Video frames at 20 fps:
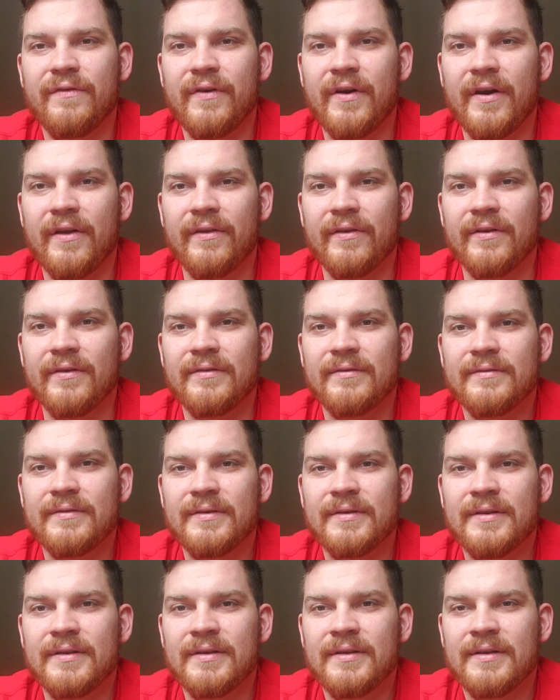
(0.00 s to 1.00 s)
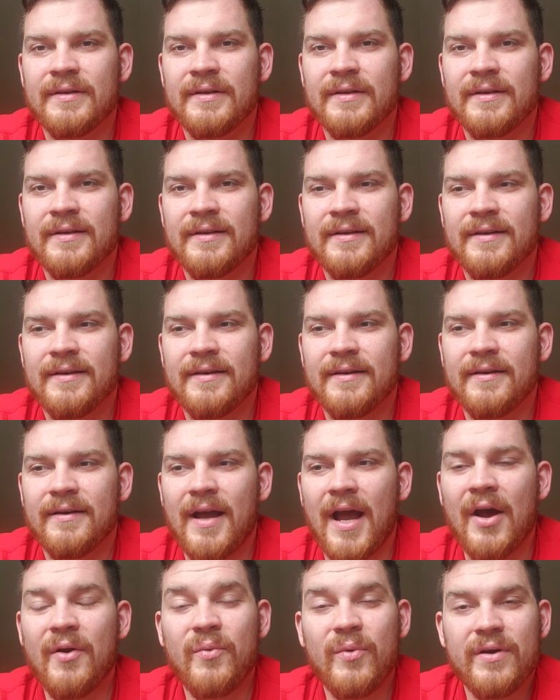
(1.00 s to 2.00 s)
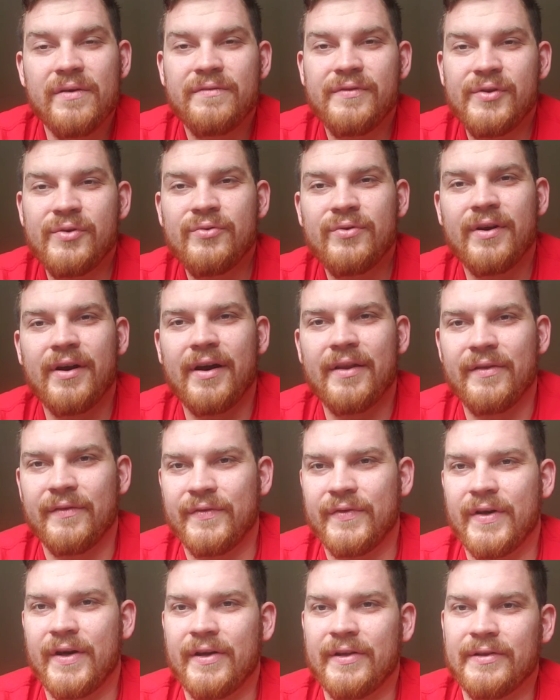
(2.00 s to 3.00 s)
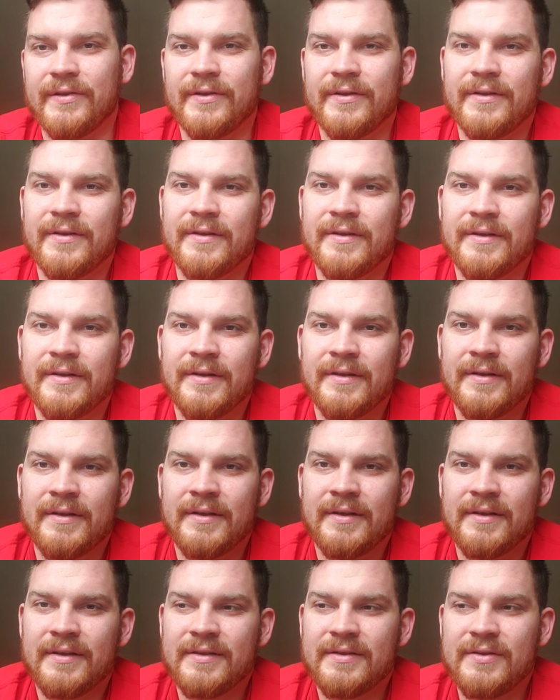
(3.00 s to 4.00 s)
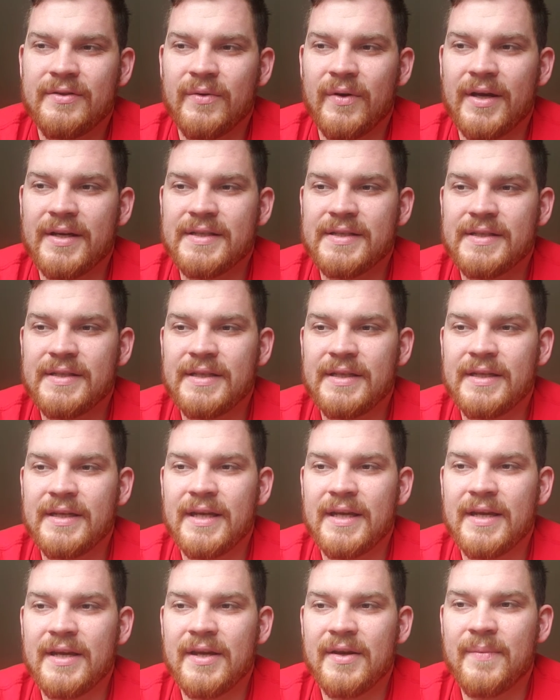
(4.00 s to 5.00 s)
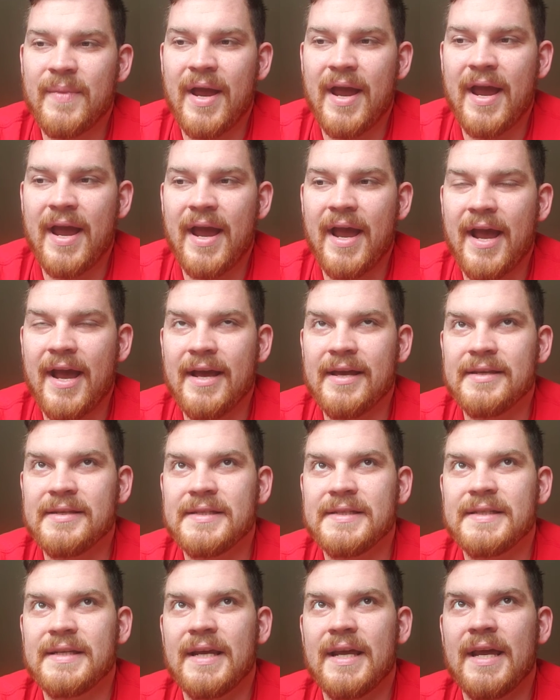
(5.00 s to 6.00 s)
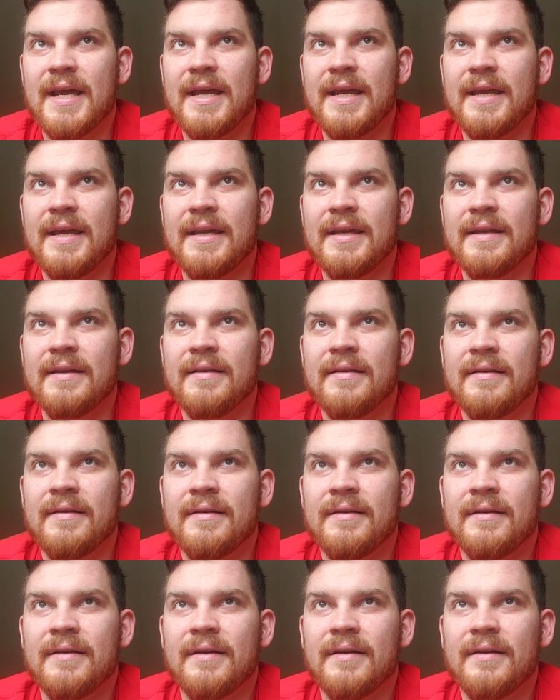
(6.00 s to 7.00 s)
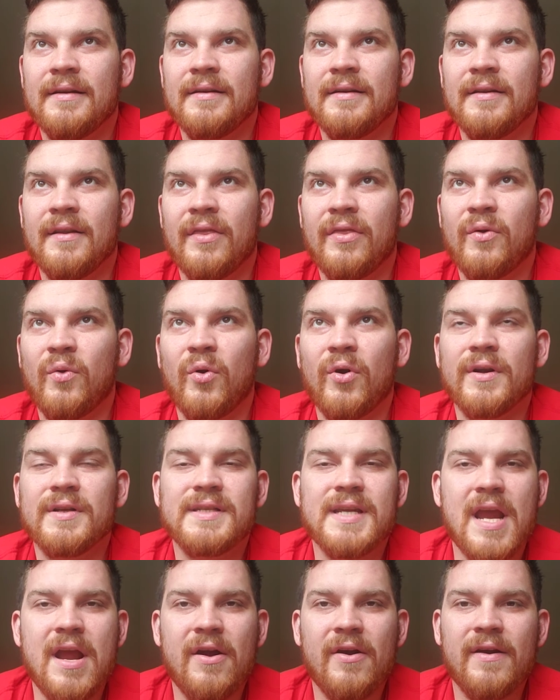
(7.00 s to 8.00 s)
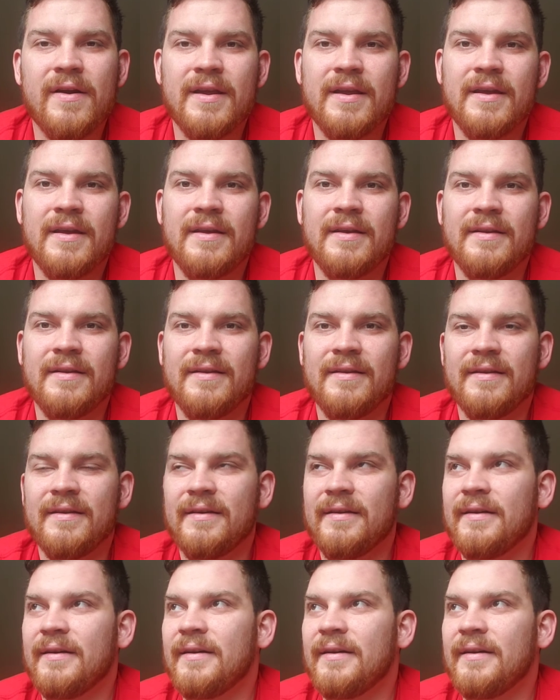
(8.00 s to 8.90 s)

Father? How do I view God the Father? Do I see him as an authoritarian,